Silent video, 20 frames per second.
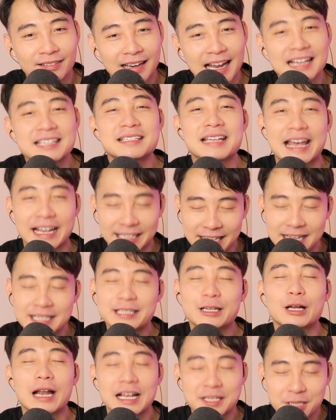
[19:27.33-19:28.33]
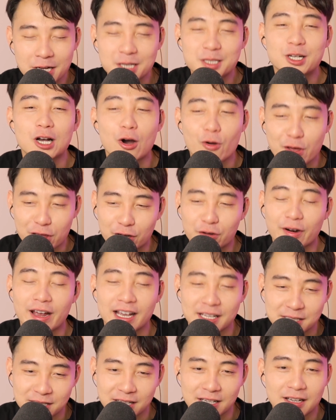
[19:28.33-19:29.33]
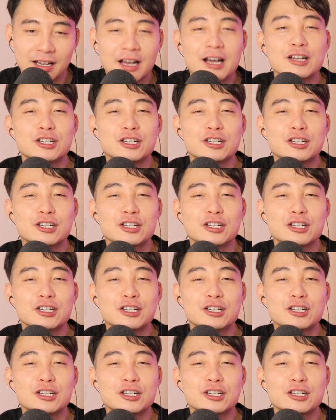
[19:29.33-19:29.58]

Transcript: Let's just go with crazy.